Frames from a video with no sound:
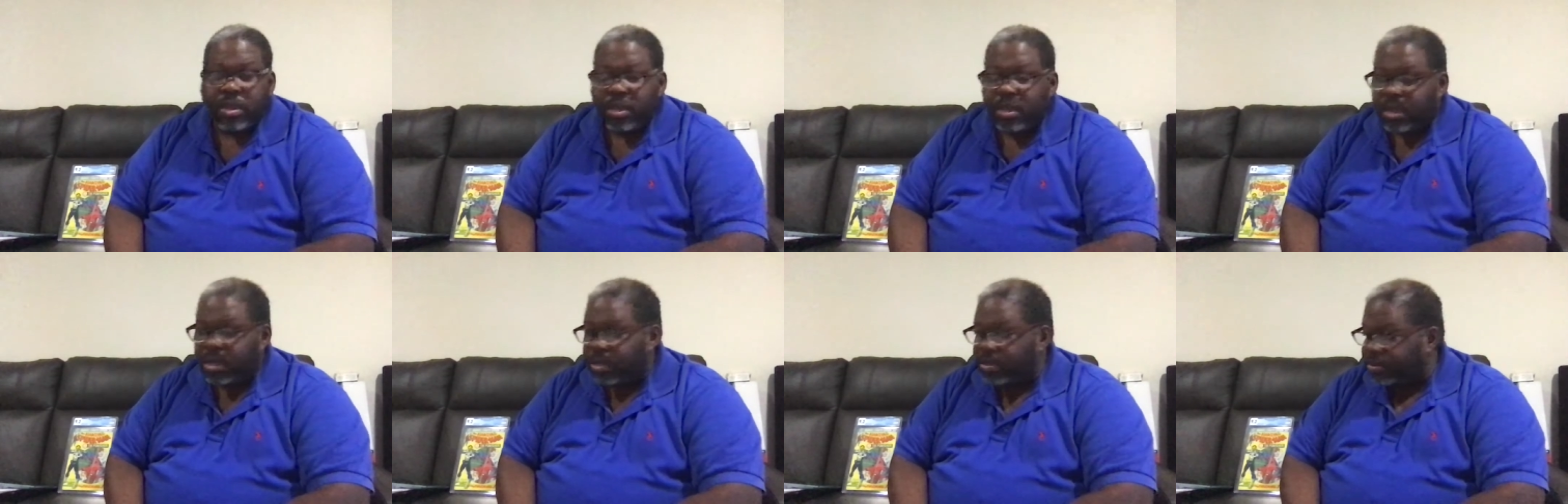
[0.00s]

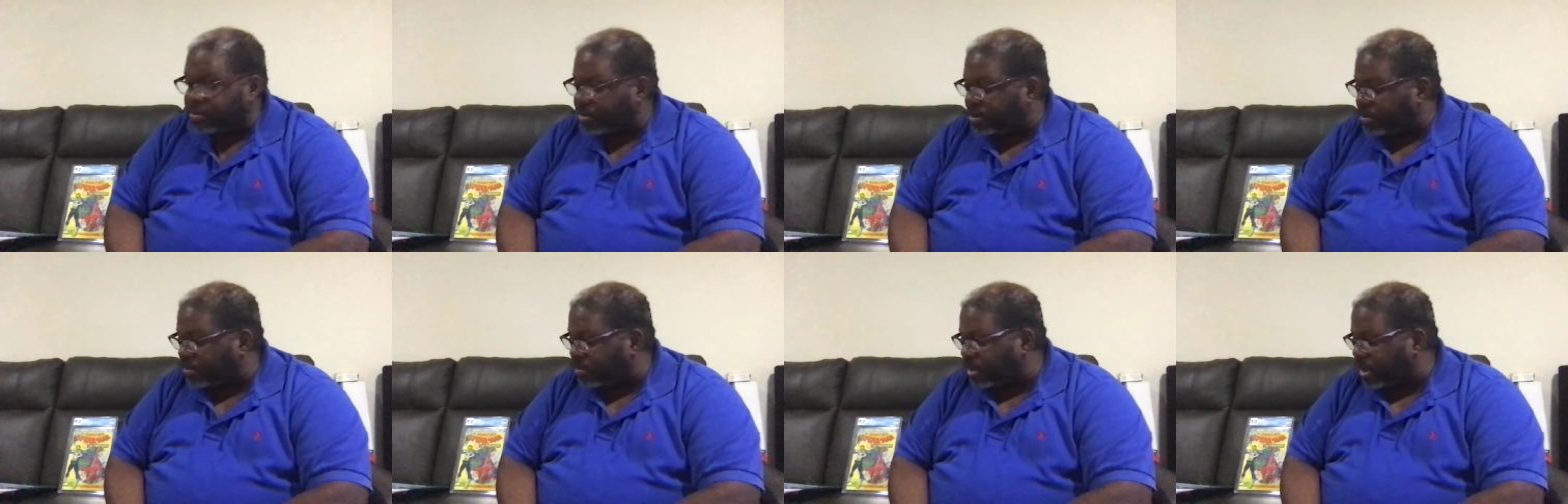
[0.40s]
And
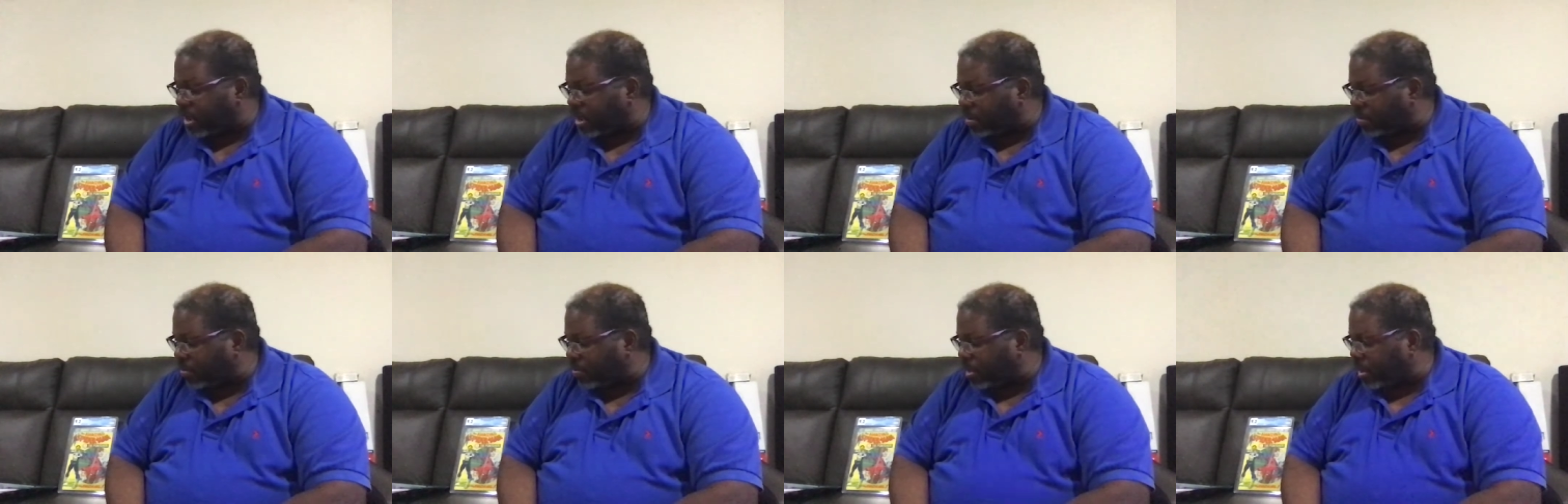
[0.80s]
so
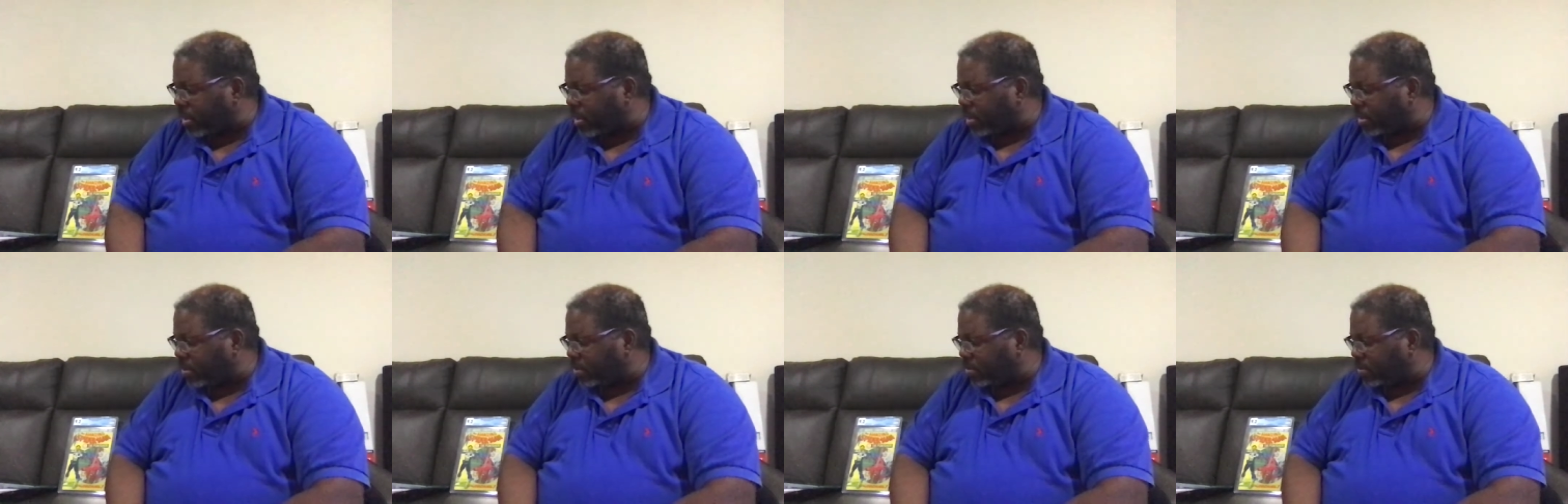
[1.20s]
now
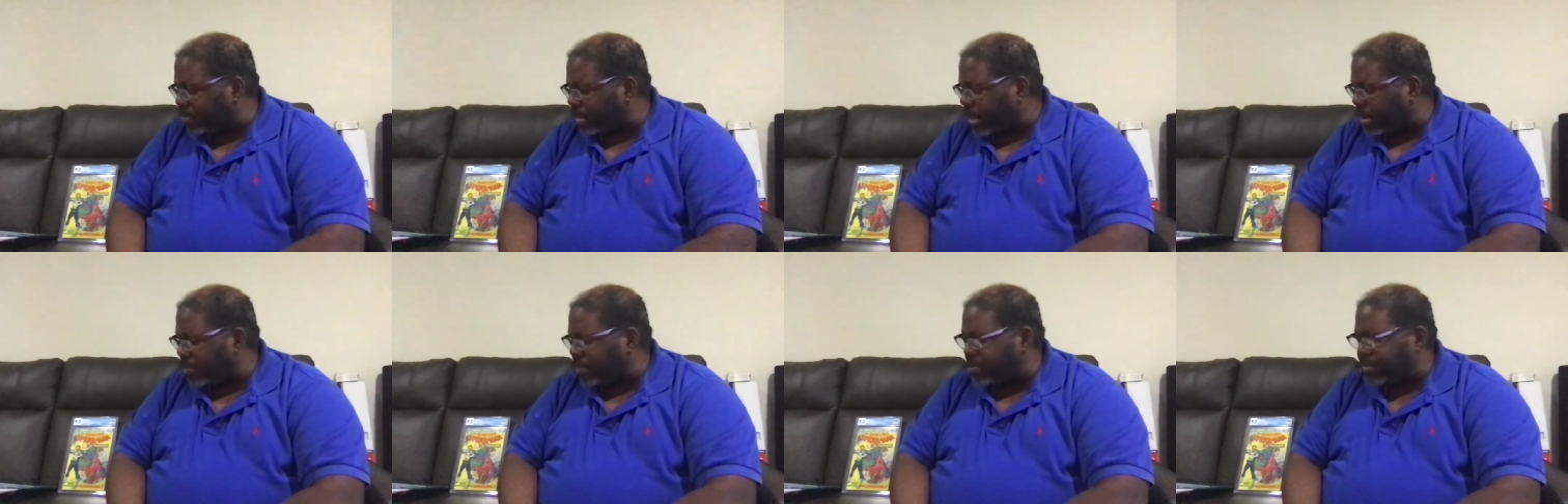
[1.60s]
grading is
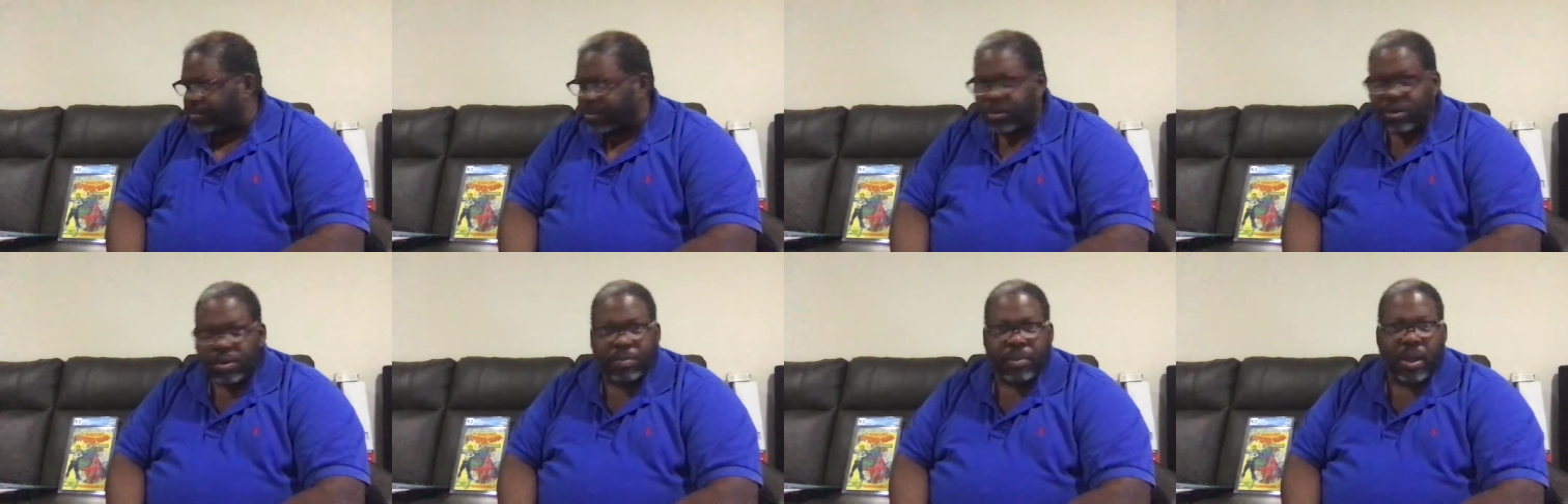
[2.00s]
about
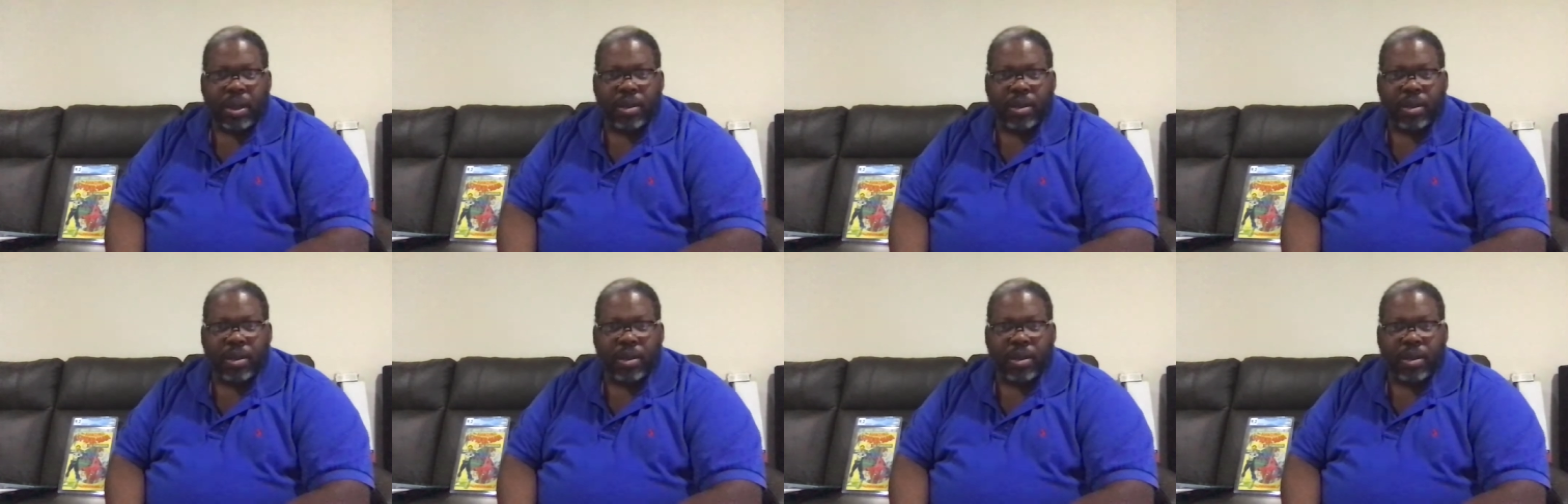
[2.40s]
$30